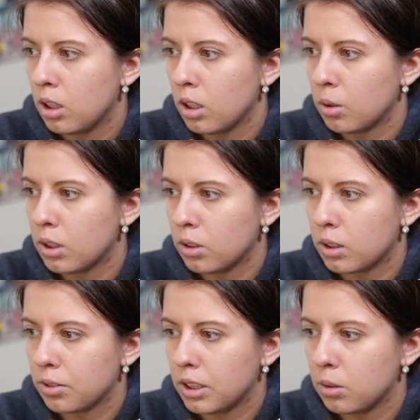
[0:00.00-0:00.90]
Quite a lot
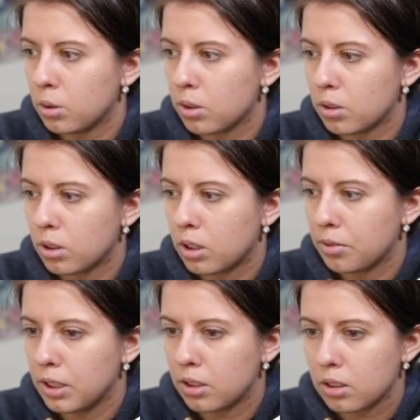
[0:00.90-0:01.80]
of keywords on a lot of
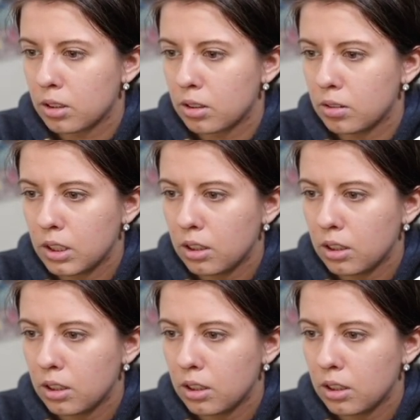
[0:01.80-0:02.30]
these. Yeah,